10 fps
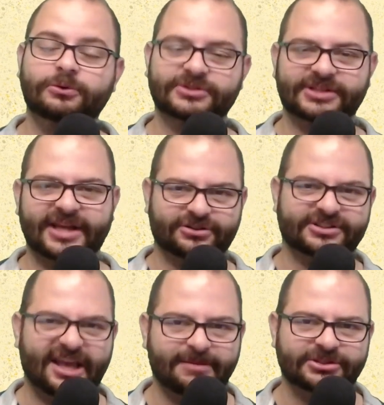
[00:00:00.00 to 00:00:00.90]
and extra
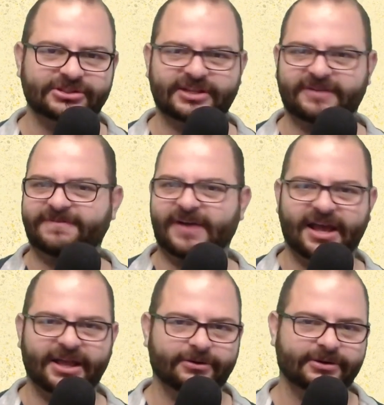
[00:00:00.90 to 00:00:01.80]
damages like
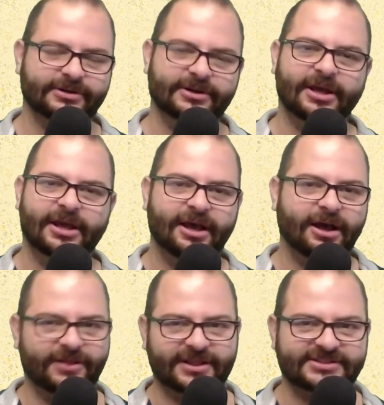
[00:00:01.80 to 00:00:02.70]
fire and
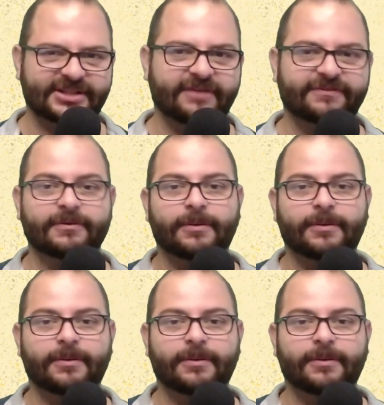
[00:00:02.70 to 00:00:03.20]
all that stuff.